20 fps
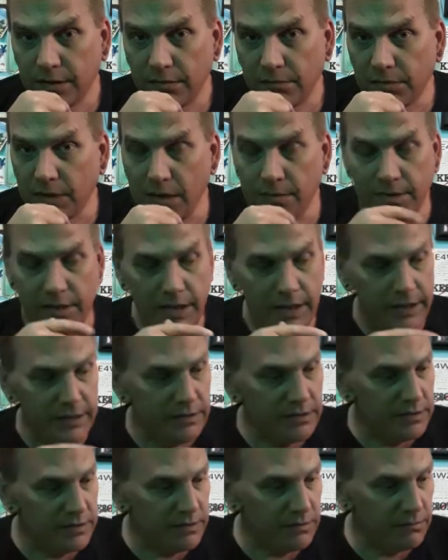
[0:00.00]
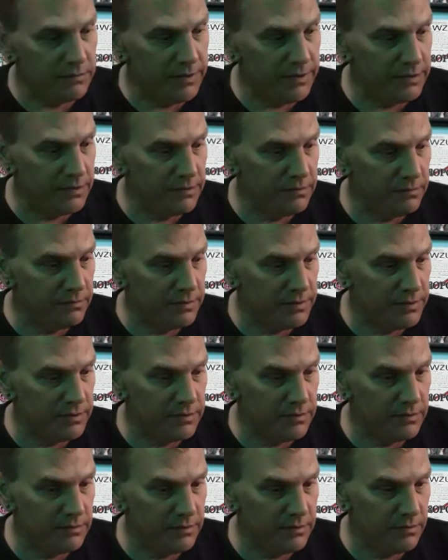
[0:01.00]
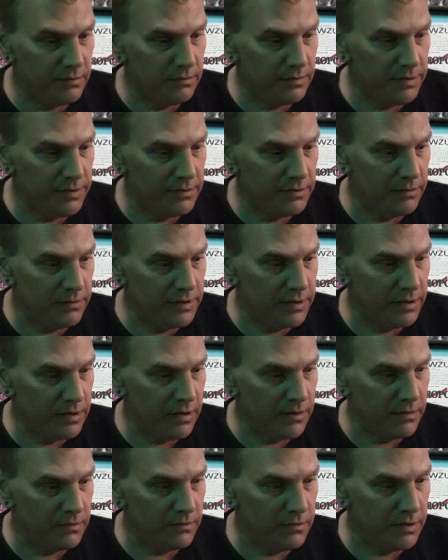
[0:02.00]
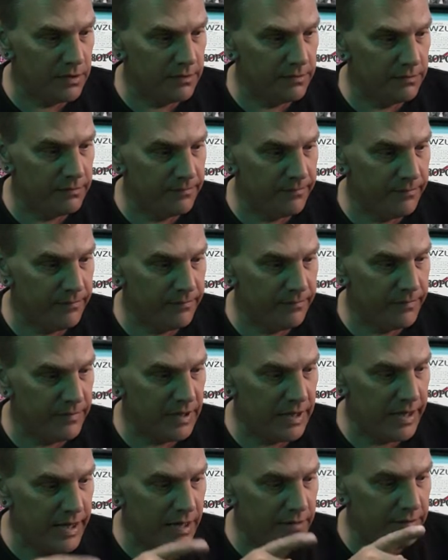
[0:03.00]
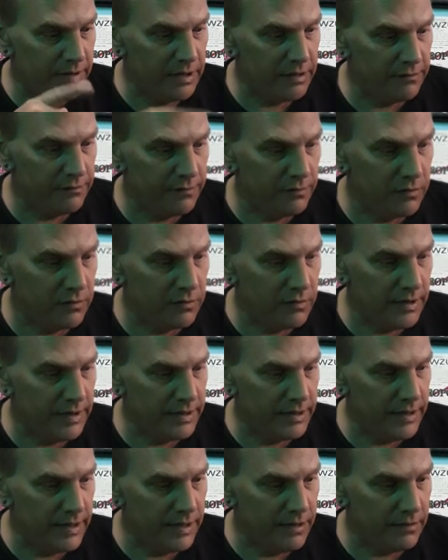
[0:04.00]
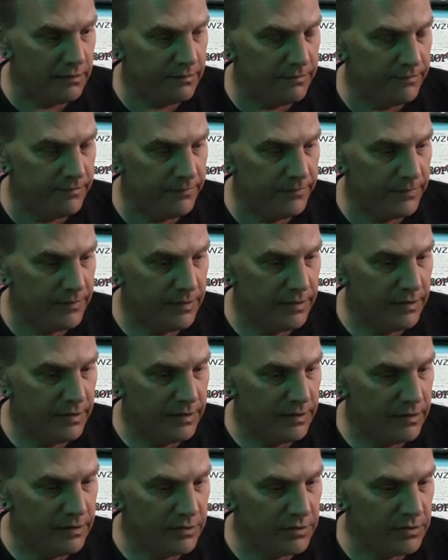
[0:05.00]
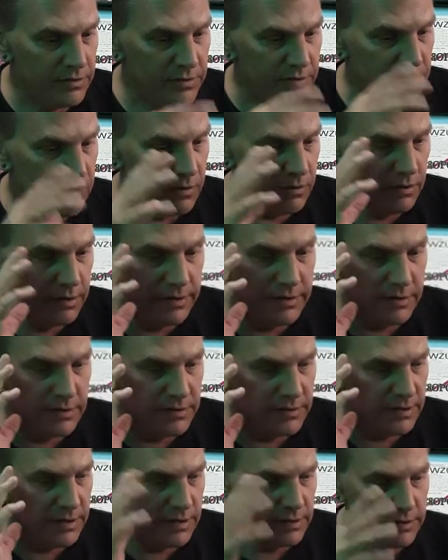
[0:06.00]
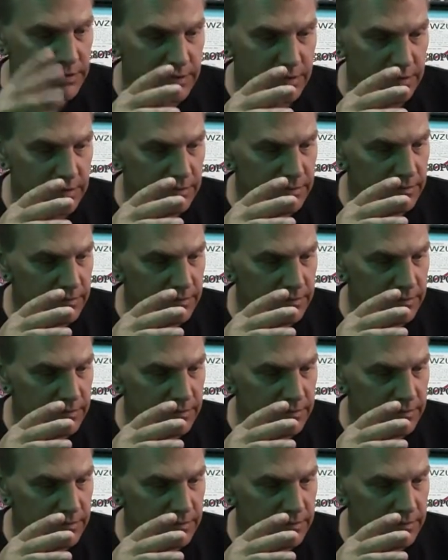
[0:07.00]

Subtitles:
Maybe I could still redo the other one. I have it on the floor right now. Just totally disgusting.